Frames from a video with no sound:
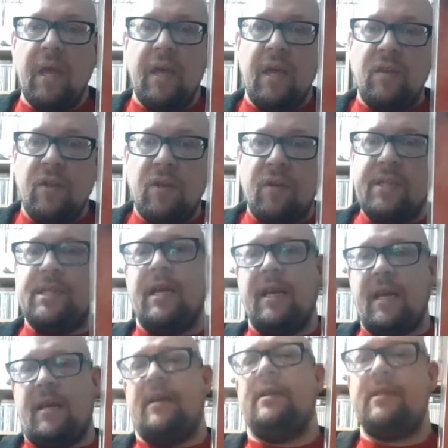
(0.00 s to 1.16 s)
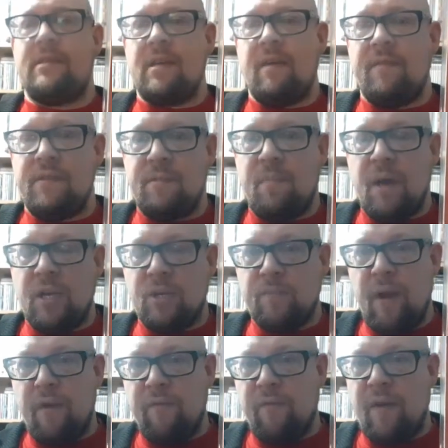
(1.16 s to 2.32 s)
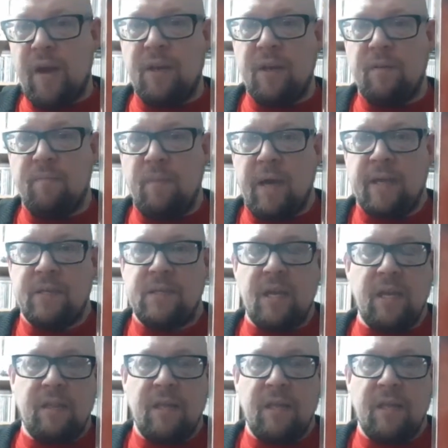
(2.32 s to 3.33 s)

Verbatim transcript: In the 1987 Depeche Mode fan club magazine,